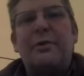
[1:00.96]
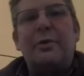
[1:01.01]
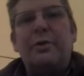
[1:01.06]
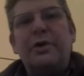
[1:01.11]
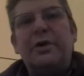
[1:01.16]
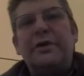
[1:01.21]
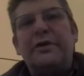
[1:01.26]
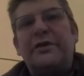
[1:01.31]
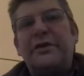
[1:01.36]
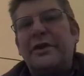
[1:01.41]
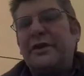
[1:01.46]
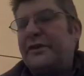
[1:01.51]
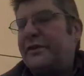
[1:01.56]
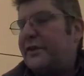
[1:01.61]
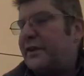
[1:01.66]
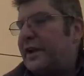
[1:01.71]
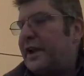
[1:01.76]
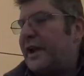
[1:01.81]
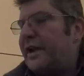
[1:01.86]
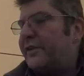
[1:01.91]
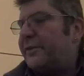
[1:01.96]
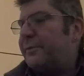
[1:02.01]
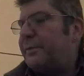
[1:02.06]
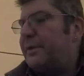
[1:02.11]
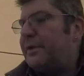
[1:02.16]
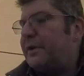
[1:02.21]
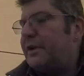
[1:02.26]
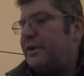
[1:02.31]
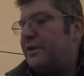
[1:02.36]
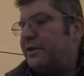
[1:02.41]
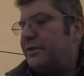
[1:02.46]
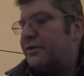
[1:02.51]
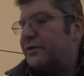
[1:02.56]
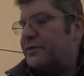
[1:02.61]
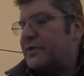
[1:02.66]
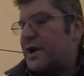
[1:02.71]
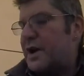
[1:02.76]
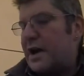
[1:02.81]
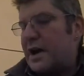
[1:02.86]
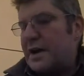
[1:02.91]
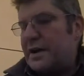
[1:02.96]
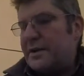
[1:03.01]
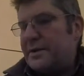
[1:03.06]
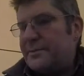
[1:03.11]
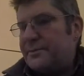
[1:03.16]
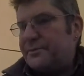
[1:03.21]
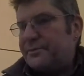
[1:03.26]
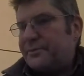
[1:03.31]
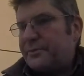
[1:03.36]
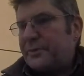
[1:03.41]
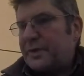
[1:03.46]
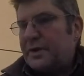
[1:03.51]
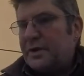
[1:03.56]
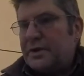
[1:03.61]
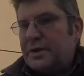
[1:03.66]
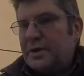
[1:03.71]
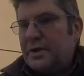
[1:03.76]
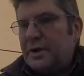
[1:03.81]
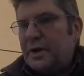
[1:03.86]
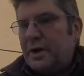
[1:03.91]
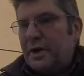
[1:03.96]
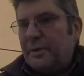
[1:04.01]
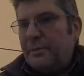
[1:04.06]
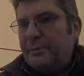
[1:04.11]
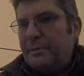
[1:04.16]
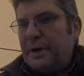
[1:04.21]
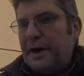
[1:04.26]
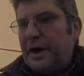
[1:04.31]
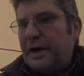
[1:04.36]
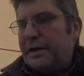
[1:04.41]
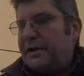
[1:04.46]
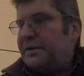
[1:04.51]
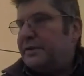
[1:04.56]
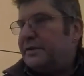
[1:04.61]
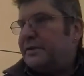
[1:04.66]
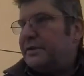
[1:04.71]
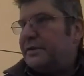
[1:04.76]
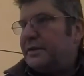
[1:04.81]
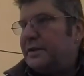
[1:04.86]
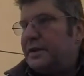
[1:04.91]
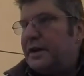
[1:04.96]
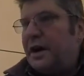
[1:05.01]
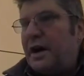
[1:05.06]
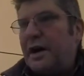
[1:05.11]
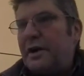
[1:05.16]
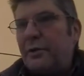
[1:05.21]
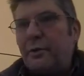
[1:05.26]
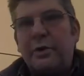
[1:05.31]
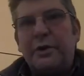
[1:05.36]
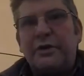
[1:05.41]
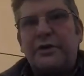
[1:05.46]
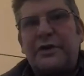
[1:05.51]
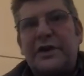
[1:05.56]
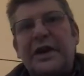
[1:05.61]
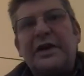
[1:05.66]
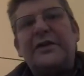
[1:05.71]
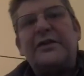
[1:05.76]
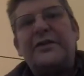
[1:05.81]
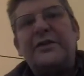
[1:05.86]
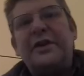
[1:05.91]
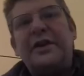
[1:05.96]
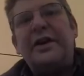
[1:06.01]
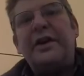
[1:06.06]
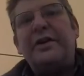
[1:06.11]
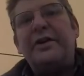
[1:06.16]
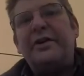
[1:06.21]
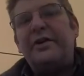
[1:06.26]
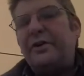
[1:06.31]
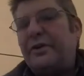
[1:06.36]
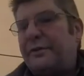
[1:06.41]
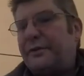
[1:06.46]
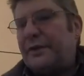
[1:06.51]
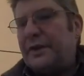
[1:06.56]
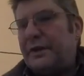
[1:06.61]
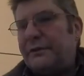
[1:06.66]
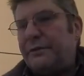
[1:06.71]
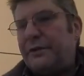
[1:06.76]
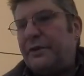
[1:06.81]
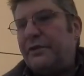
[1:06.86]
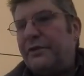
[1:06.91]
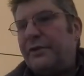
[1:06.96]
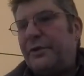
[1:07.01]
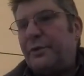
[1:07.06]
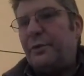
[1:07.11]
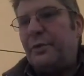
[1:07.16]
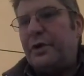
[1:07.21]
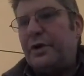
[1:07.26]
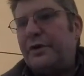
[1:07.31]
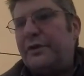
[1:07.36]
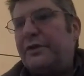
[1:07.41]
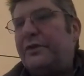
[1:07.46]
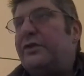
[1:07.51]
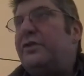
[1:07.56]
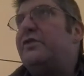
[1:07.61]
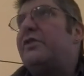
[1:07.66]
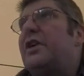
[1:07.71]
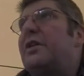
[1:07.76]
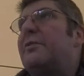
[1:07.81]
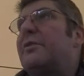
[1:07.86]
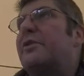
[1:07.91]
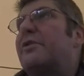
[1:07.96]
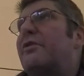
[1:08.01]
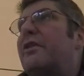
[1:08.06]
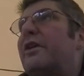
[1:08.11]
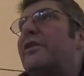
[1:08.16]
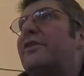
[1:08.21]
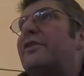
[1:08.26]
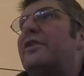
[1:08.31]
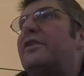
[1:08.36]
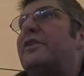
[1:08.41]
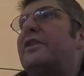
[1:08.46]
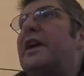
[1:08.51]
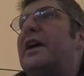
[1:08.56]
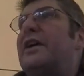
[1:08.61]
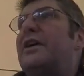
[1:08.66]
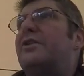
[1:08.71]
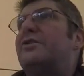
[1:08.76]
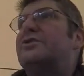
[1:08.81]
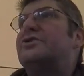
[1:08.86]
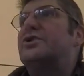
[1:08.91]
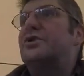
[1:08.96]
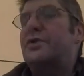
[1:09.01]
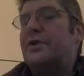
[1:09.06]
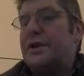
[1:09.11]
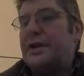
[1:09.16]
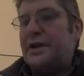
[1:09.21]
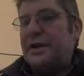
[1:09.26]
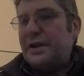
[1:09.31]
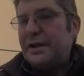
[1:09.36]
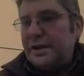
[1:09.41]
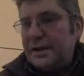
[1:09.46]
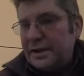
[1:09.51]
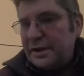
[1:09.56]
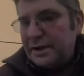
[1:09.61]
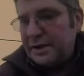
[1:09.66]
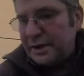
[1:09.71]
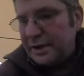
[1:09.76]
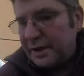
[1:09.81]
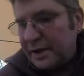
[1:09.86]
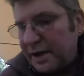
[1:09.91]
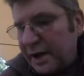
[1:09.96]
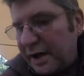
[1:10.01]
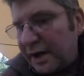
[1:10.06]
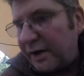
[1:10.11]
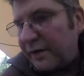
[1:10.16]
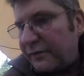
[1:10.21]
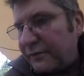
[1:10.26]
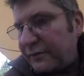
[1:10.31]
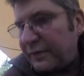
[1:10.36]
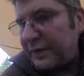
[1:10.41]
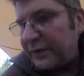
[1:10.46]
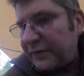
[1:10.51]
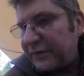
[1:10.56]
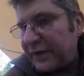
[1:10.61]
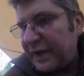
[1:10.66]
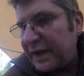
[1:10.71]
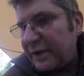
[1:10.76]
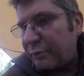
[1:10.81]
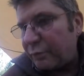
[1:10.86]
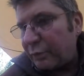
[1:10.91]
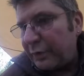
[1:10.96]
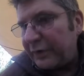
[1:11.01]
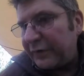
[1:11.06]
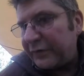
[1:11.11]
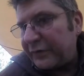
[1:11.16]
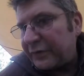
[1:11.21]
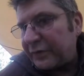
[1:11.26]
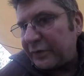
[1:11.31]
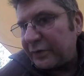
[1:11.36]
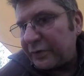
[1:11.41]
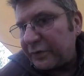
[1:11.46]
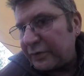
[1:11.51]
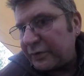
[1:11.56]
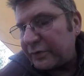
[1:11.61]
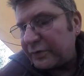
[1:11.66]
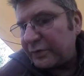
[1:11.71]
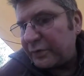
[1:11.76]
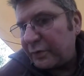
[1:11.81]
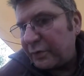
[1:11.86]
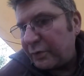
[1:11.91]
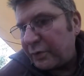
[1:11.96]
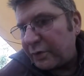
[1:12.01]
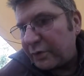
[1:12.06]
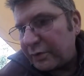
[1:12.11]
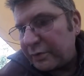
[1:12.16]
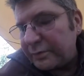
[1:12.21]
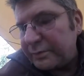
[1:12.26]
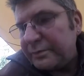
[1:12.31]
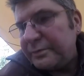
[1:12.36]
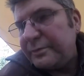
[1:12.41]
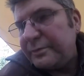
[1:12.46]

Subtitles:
wood since it has been kiln dried, but on a worst case scenario, if you're in the woods and you come across a downed tree of, let's say, wrist or